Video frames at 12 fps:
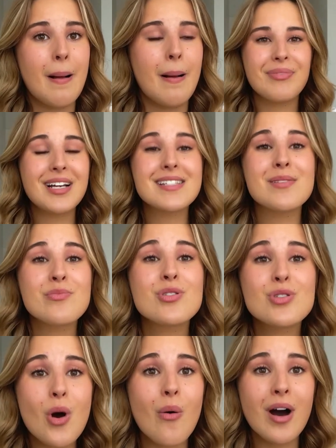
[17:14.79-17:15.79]
because I'm
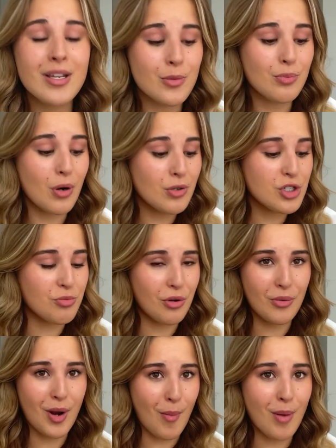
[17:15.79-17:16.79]
so unapproachable
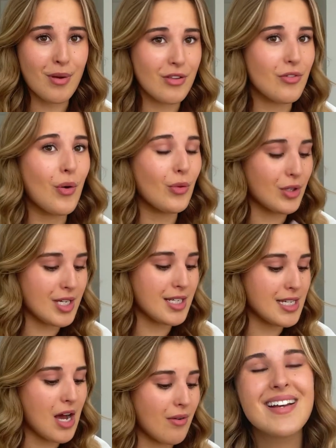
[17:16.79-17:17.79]
when I'm on my phone looking
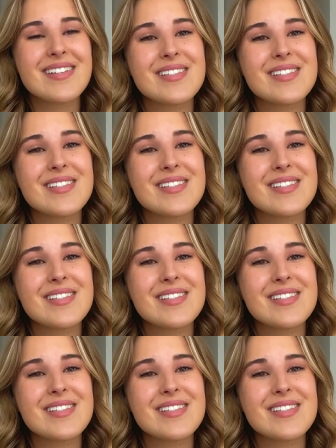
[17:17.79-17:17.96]
down.